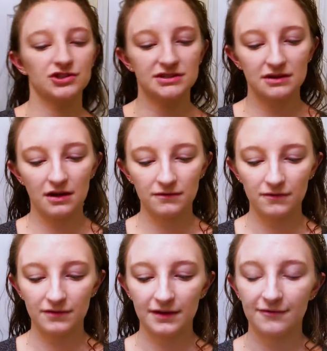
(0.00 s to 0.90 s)
Just off
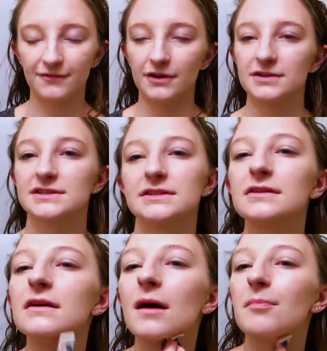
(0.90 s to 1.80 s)
of like first
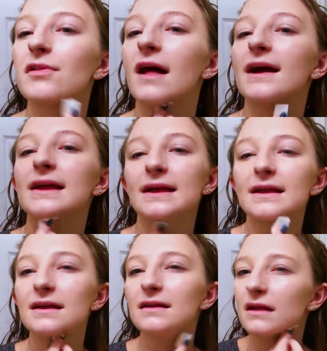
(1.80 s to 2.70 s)

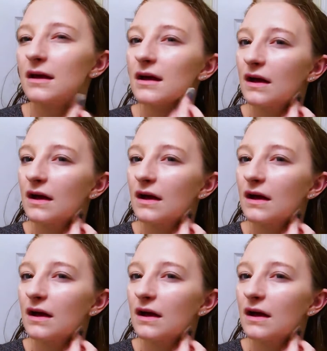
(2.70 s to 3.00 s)
applying it,